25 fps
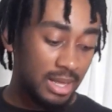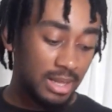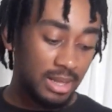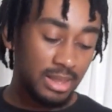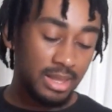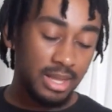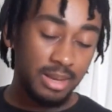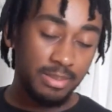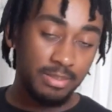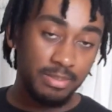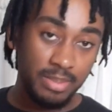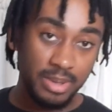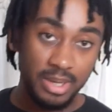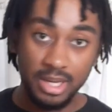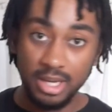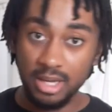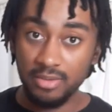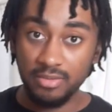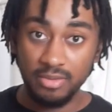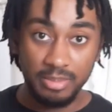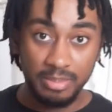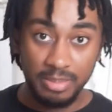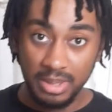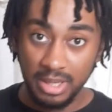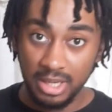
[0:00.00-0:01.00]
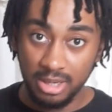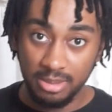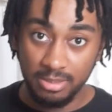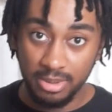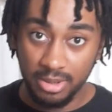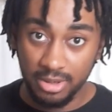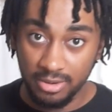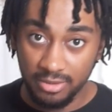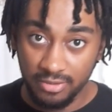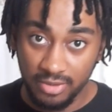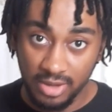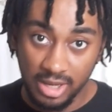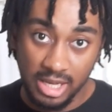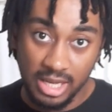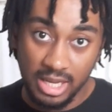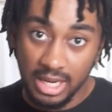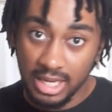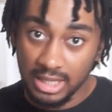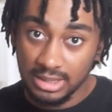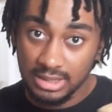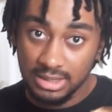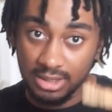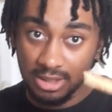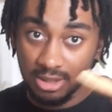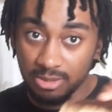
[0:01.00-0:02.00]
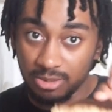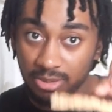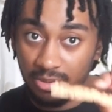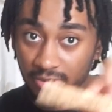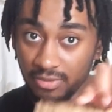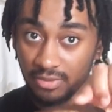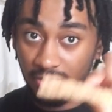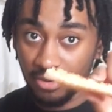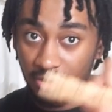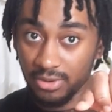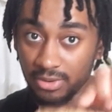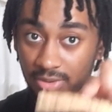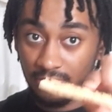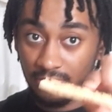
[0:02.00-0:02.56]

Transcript: that big of a peanut butter fan. I still prefer